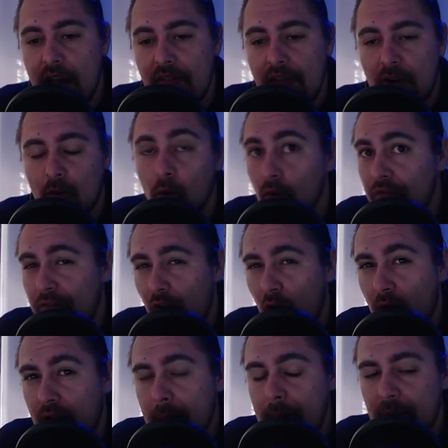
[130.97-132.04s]
they're all
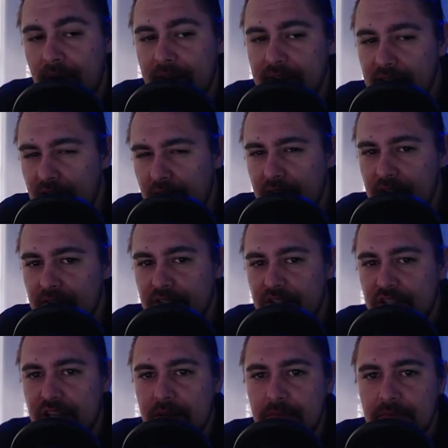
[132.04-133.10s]
for it, but you know they
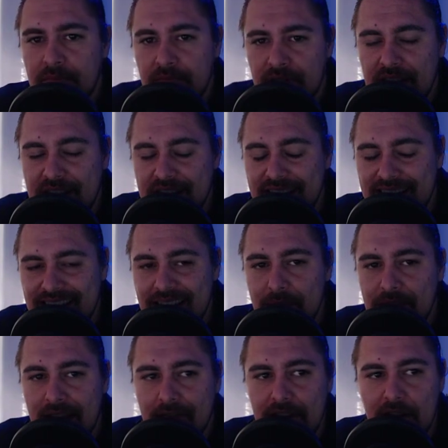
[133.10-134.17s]
seem
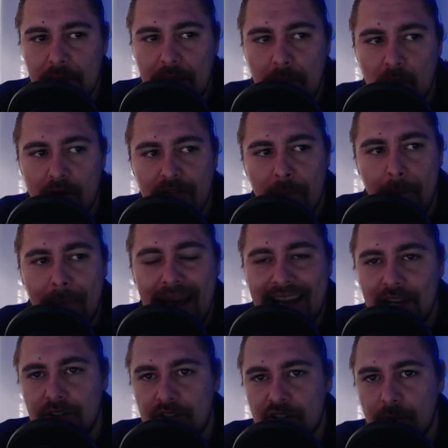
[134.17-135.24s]
to have a little bit more of a
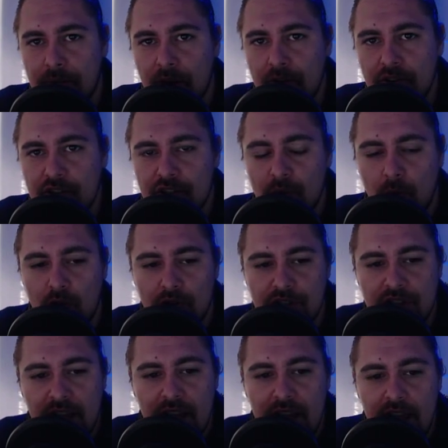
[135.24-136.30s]
balanced approach towards